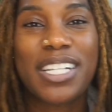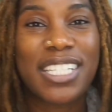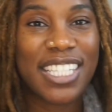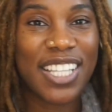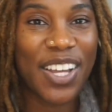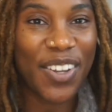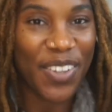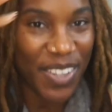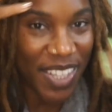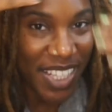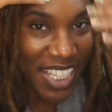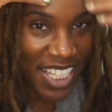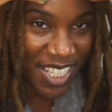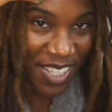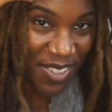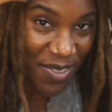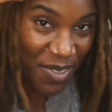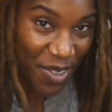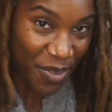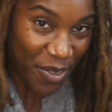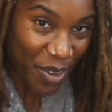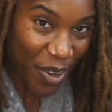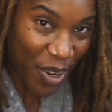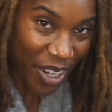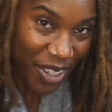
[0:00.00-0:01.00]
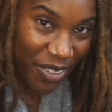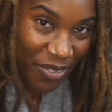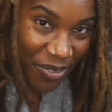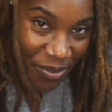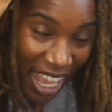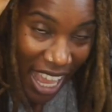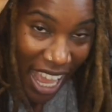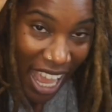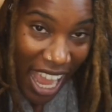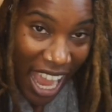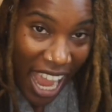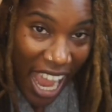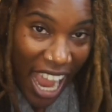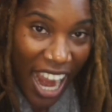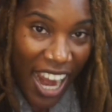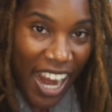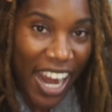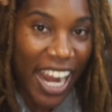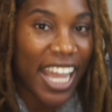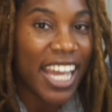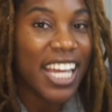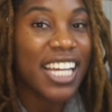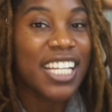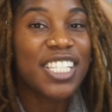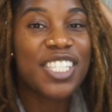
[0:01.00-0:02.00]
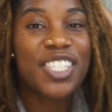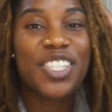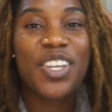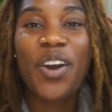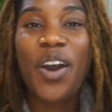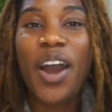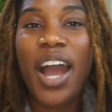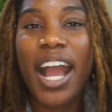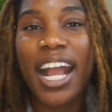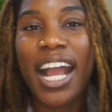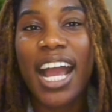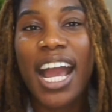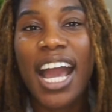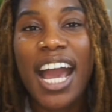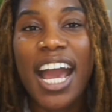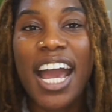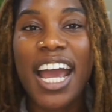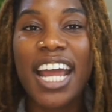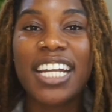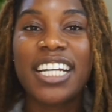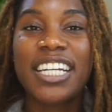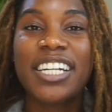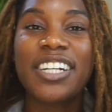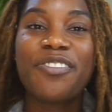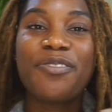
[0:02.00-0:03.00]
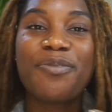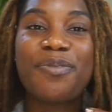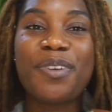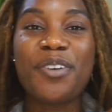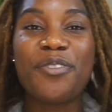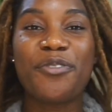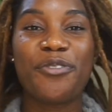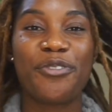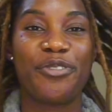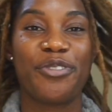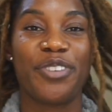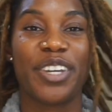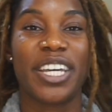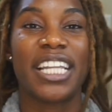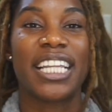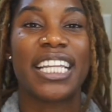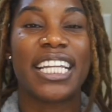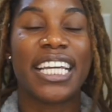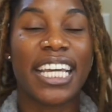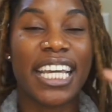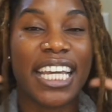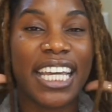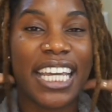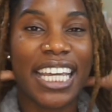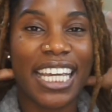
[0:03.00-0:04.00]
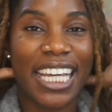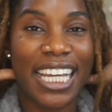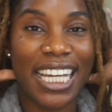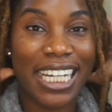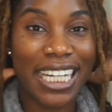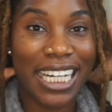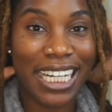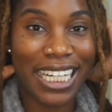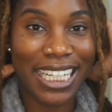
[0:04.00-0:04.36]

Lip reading: So let's move on. Alright, so I kind of been feeling